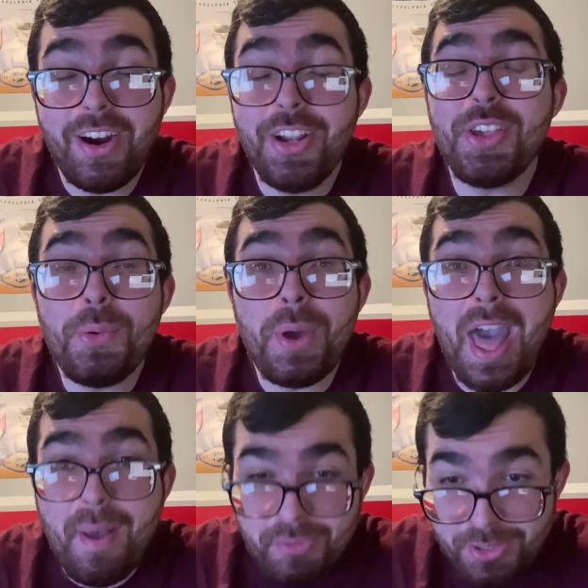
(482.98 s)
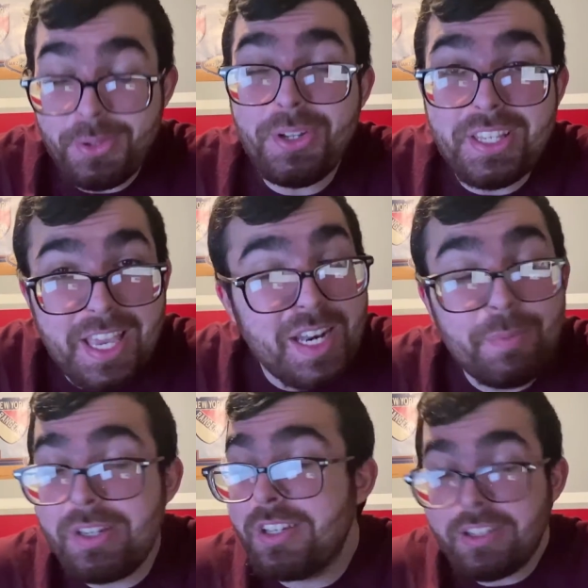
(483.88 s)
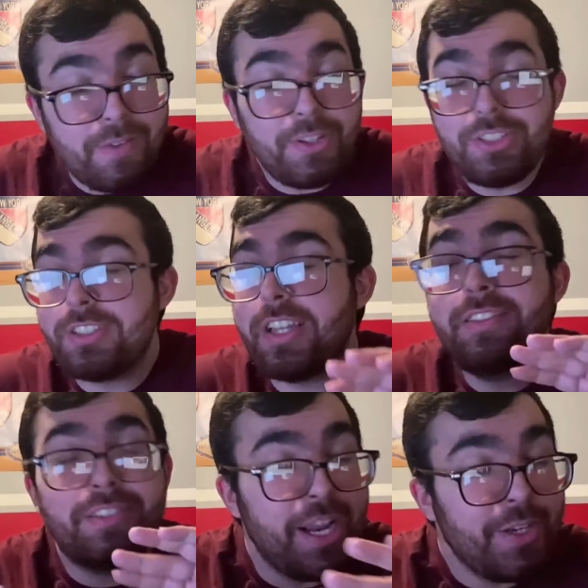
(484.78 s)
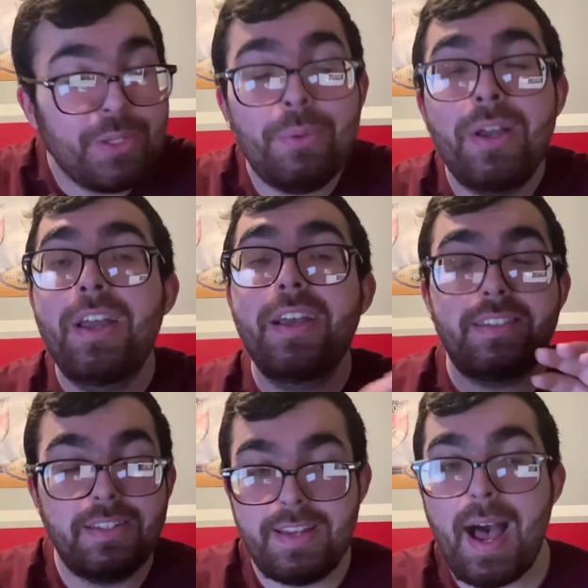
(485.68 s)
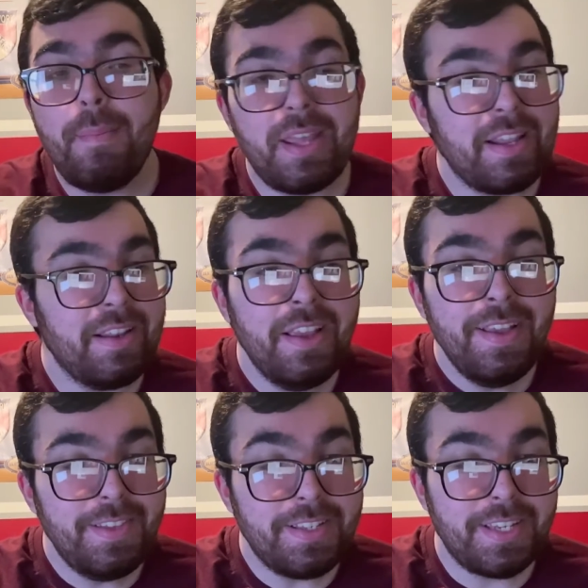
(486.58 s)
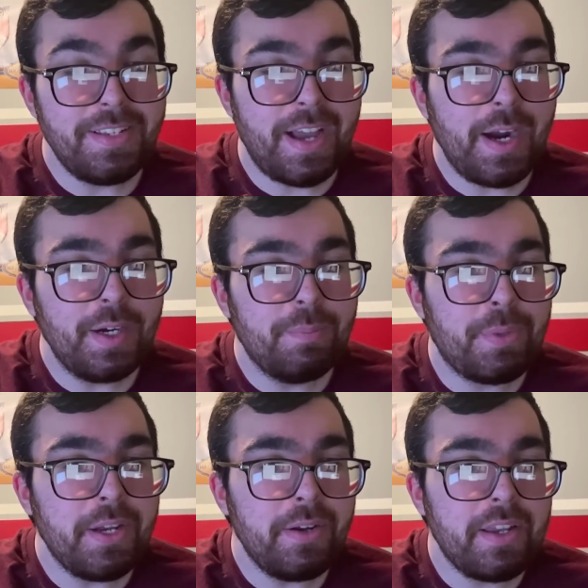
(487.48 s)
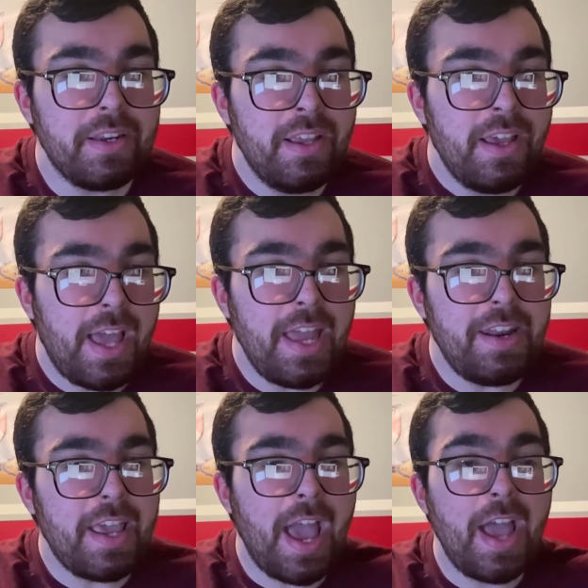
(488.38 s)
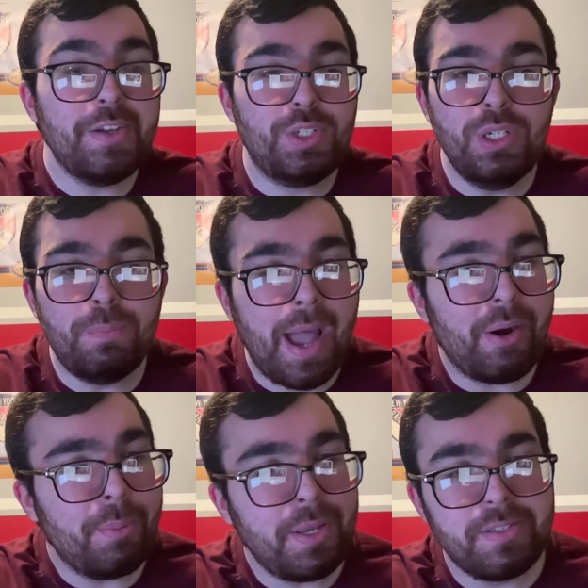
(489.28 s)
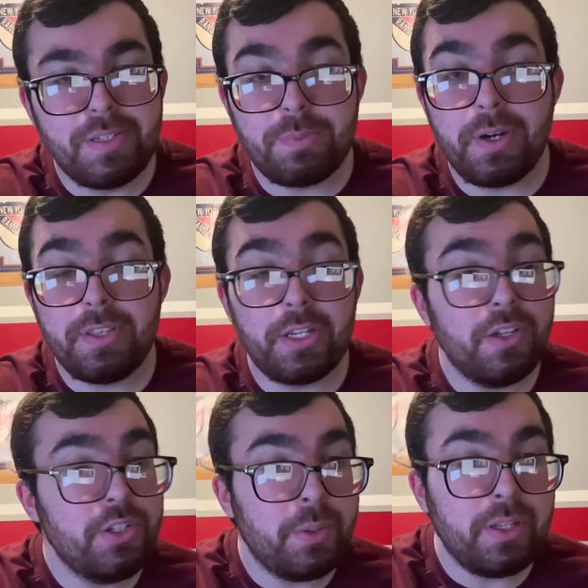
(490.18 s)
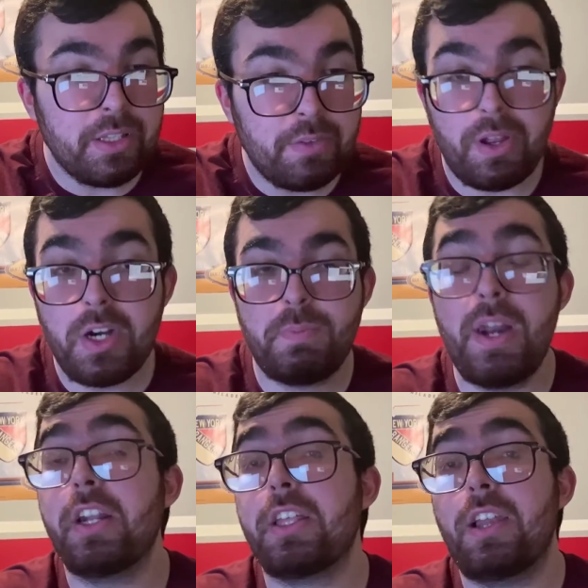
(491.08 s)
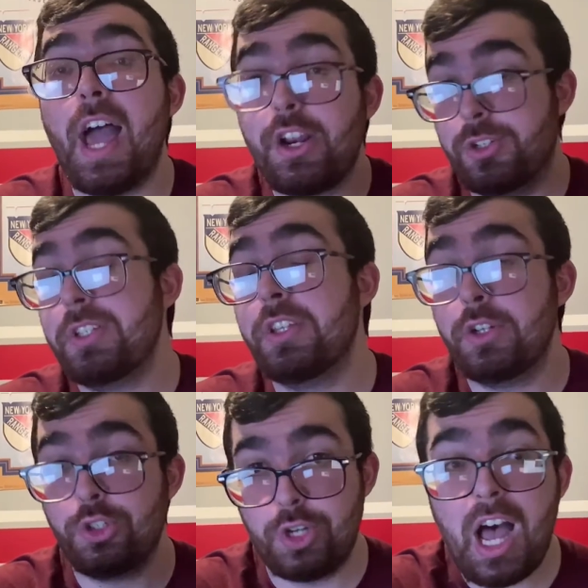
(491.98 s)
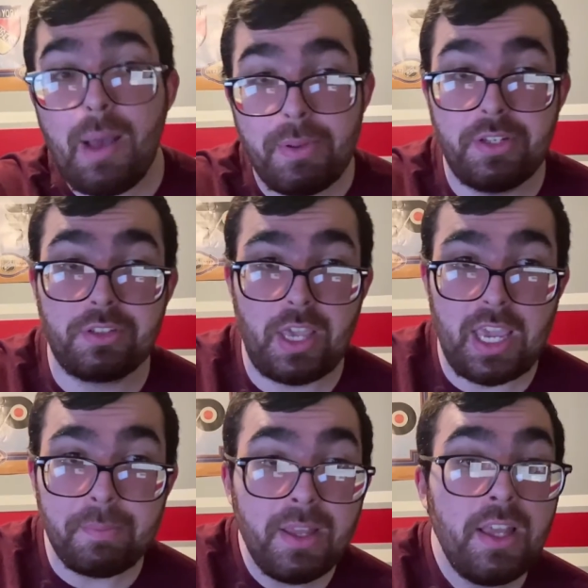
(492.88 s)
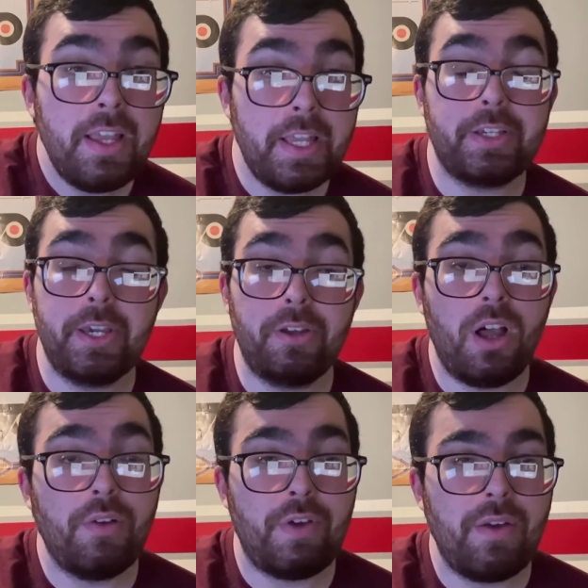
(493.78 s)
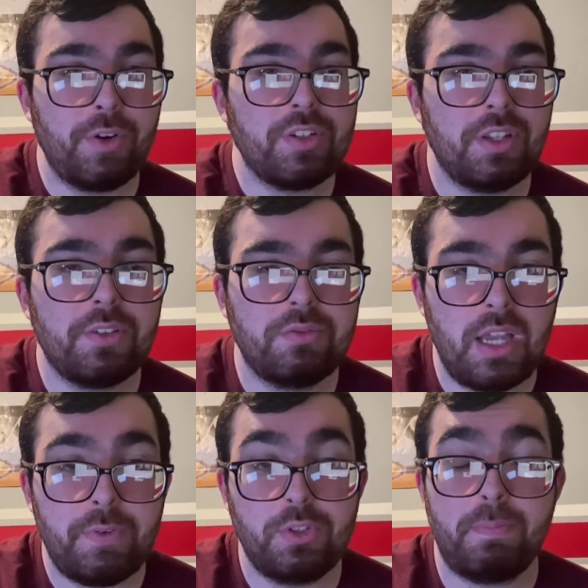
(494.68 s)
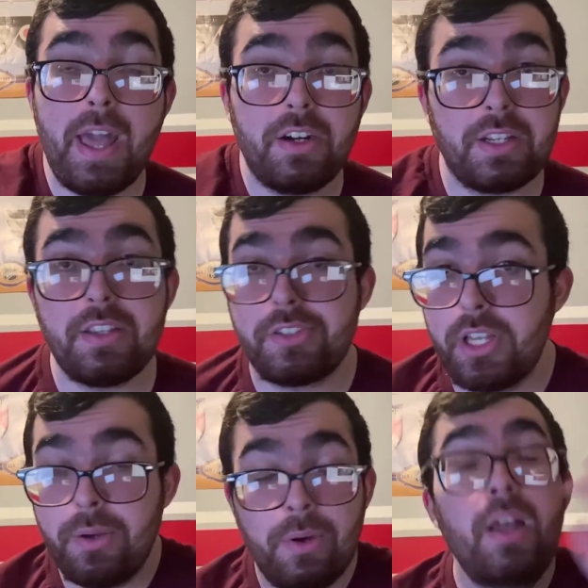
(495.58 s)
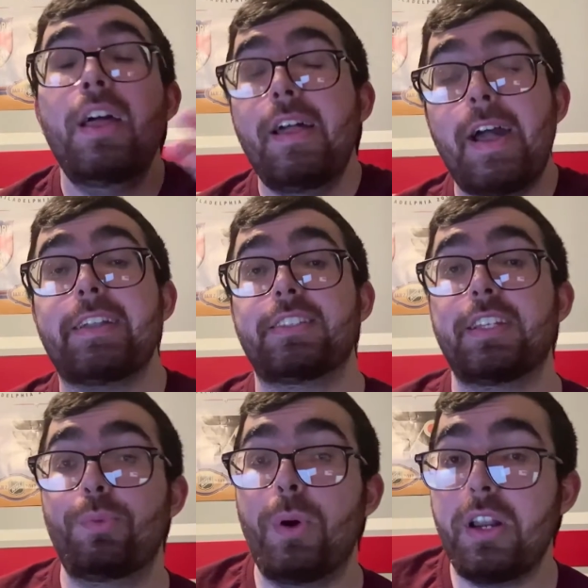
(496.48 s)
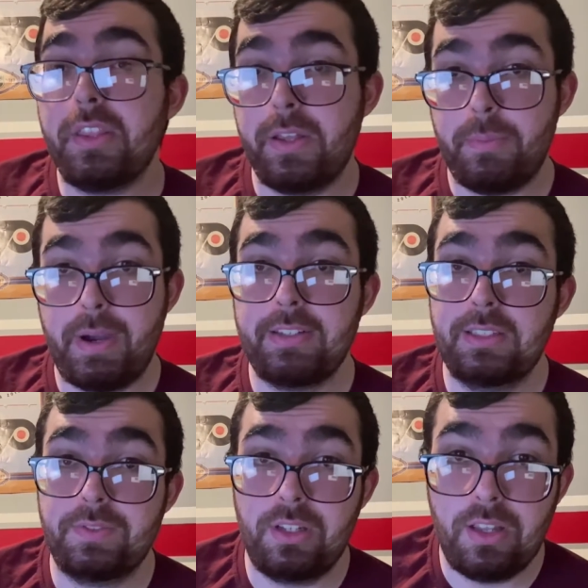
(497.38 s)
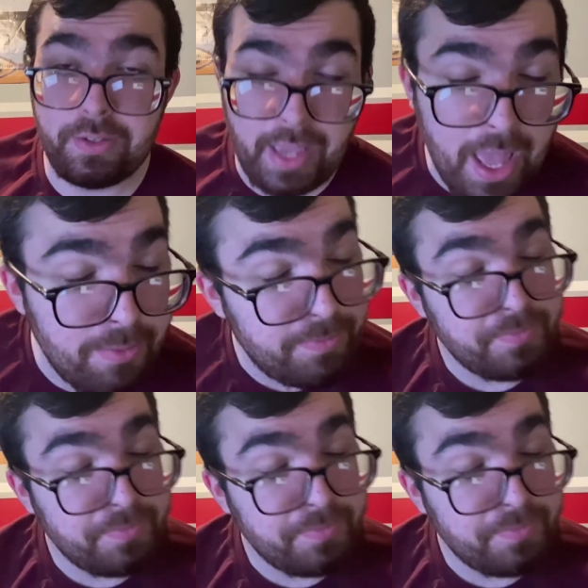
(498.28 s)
Are you absolutely kidding me? The Devils just continue to dominate this entire period. And they had two power plays in this period. They couldn't do anything. The Flyers penalty kill actually did their job in this game and killed off every single Devils penalty. So I guess that's one of the other positives to look at.